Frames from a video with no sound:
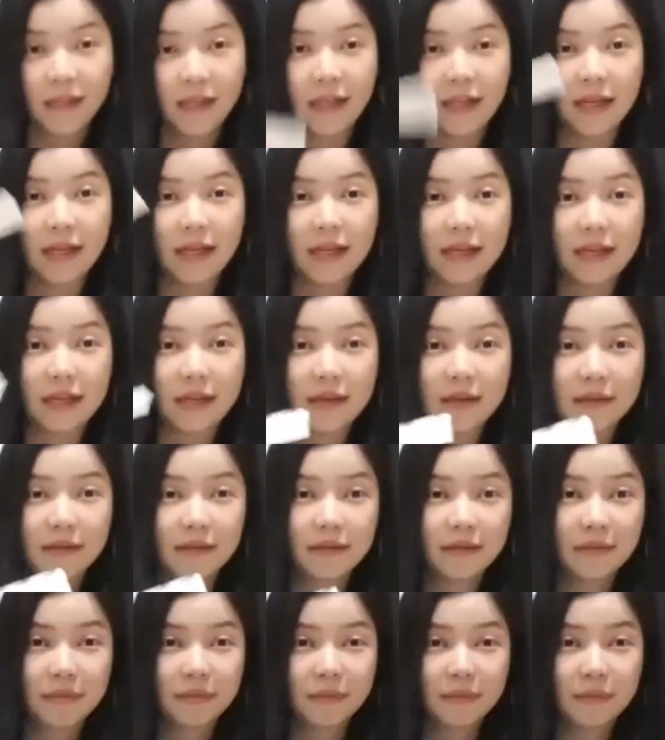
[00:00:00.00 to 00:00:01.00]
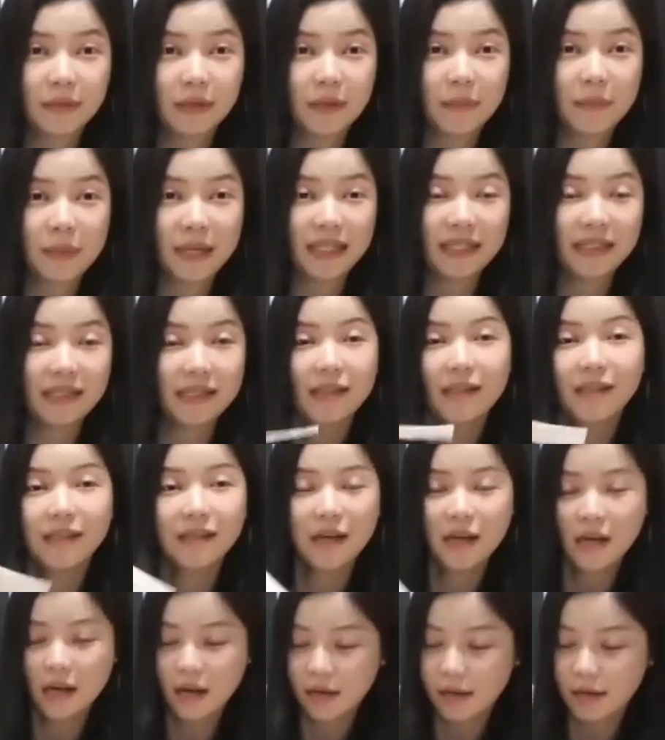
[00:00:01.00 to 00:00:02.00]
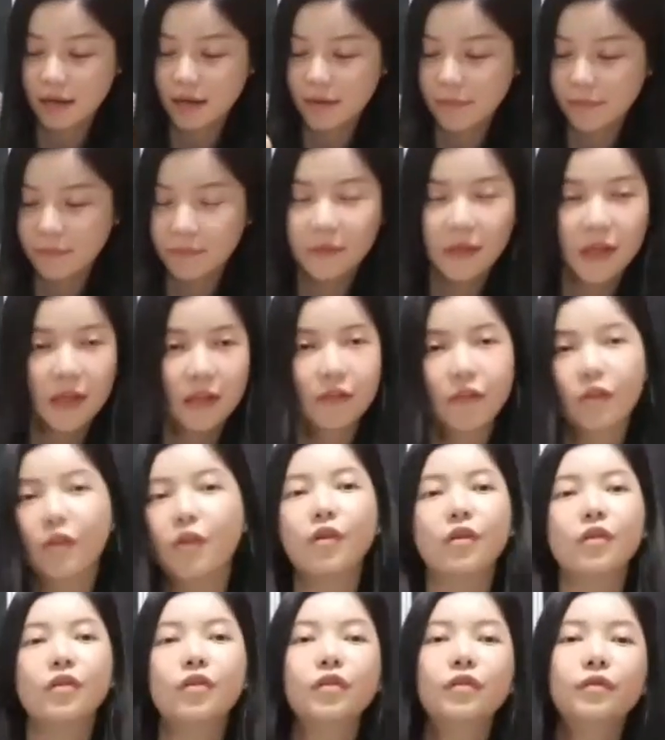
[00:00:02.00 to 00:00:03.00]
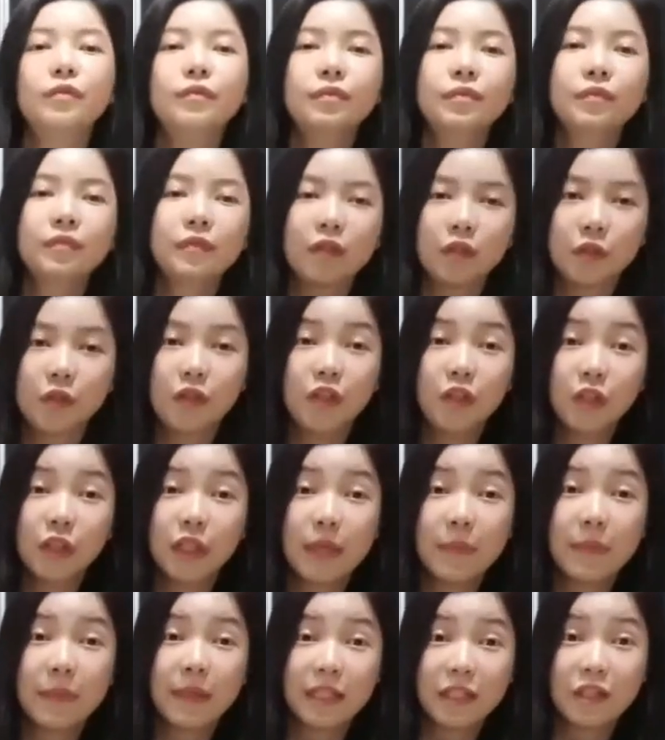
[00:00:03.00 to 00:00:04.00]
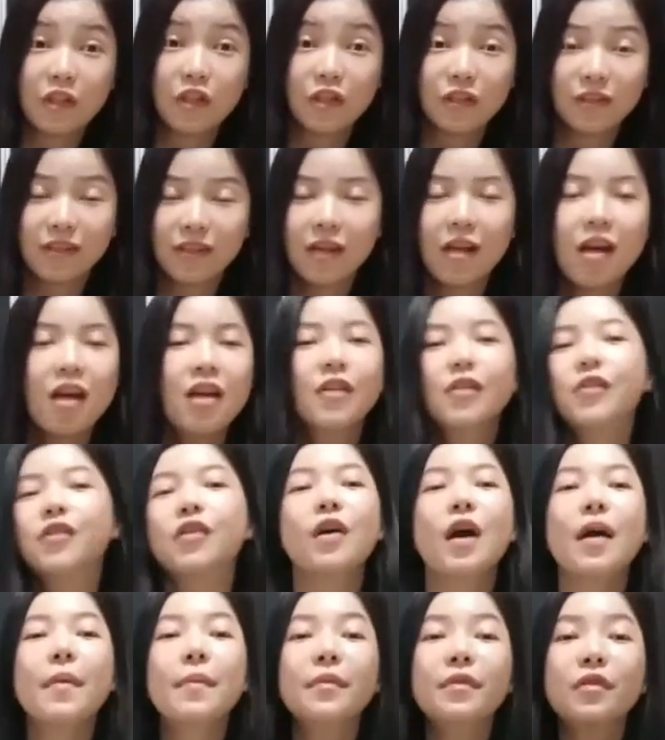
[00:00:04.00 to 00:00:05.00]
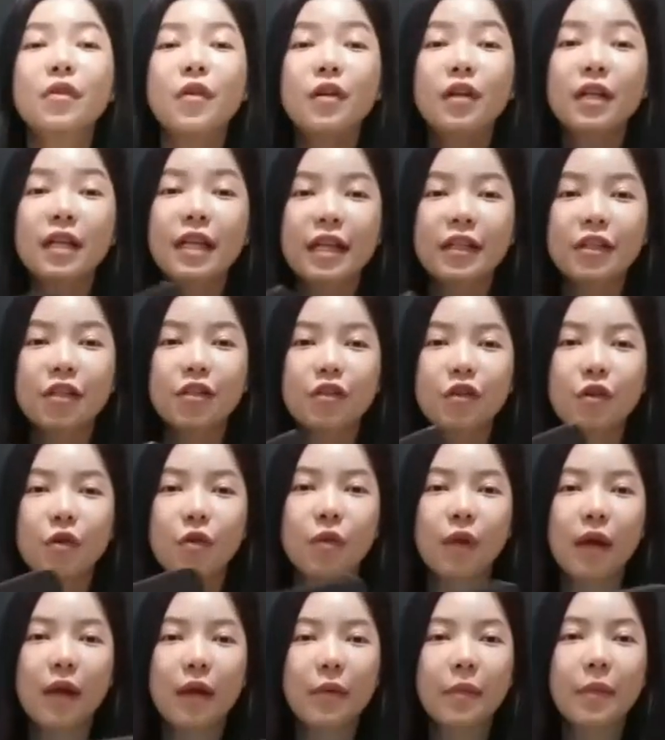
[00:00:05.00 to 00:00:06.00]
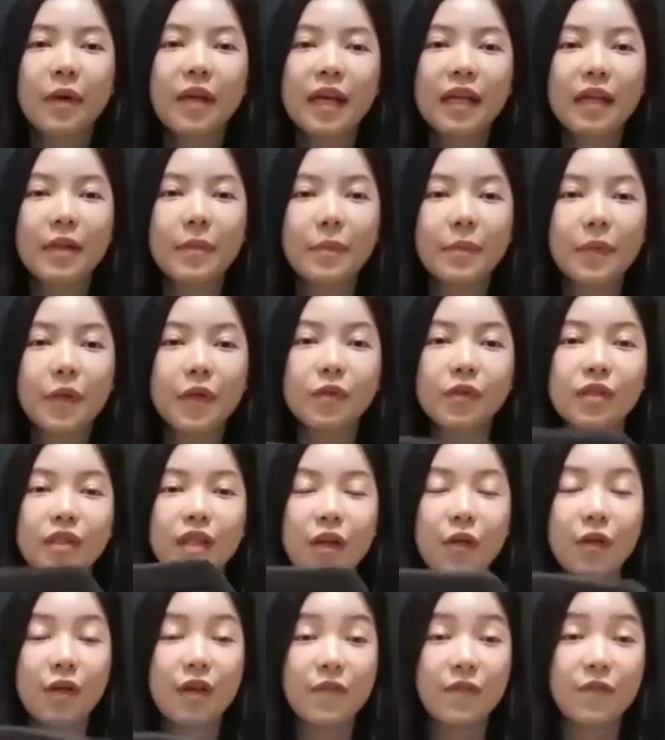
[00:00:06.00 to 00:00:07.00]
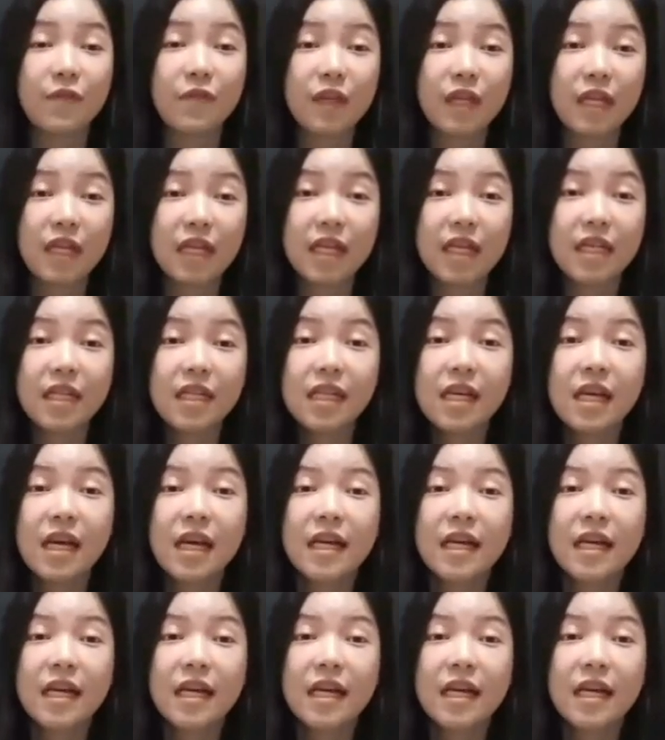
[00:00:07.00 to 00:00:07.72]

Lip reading: like a plasters. Yeah, so you need to keep it, girls. So I'm gonna let you know like what are the bills that you can fit in.